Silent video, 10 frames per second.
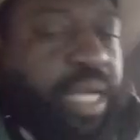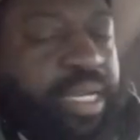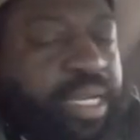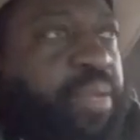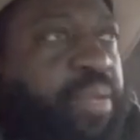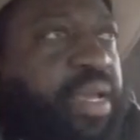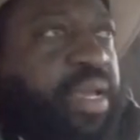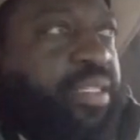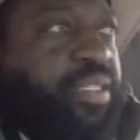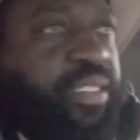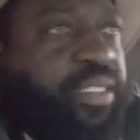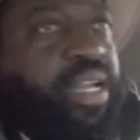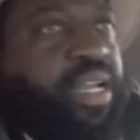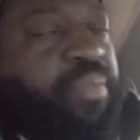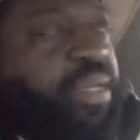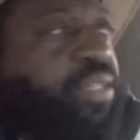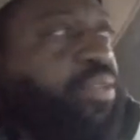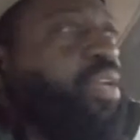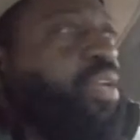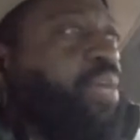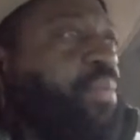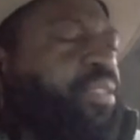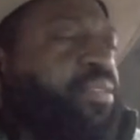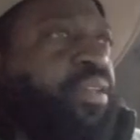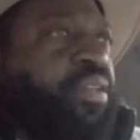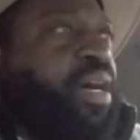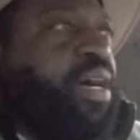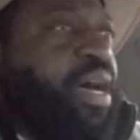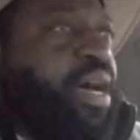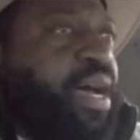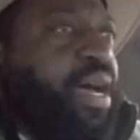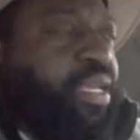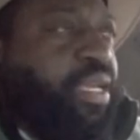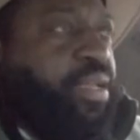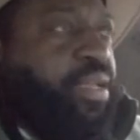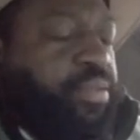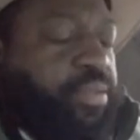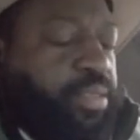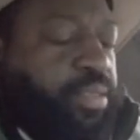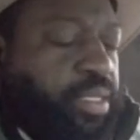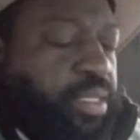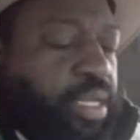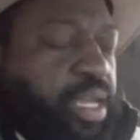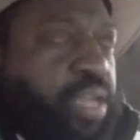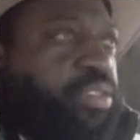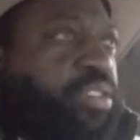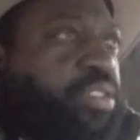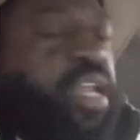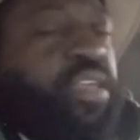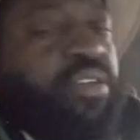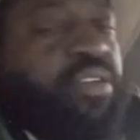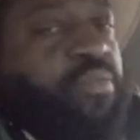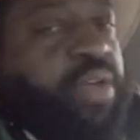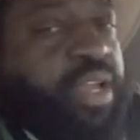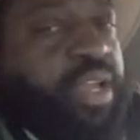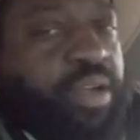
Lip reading: did it, man. I understand. I've been through that, man. So I get it. It'll stand in your way like